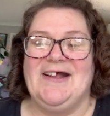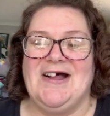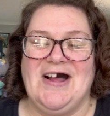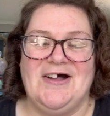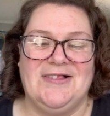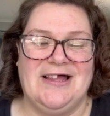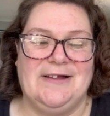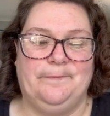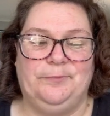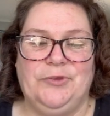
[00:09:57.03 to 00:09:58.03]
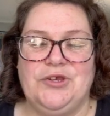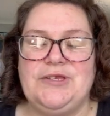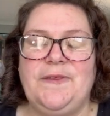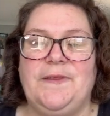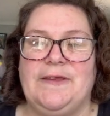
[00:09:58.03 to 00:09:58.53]
I'll use
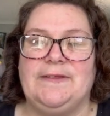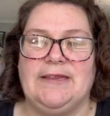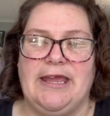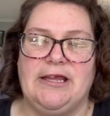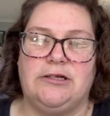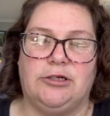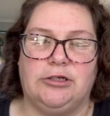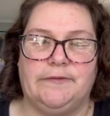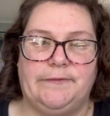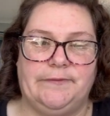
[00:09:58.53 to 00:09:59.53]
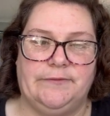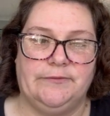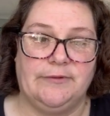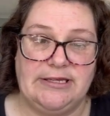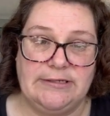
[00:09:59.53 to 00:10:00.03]
a thin layer of
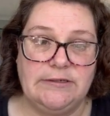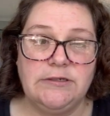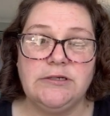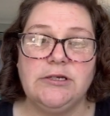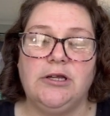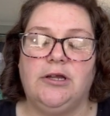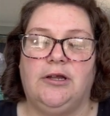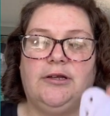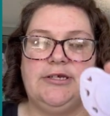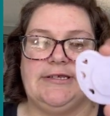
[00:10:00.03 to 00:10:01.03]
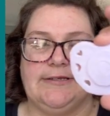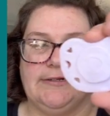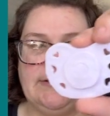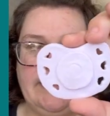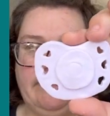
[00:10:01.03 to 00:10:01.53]
resin, just
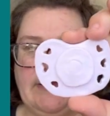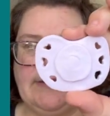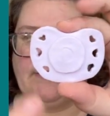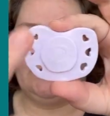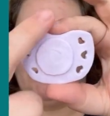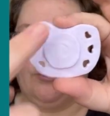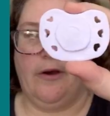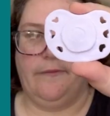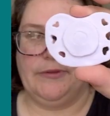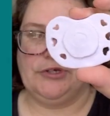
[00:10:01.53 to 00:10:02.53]
clear resin to go over the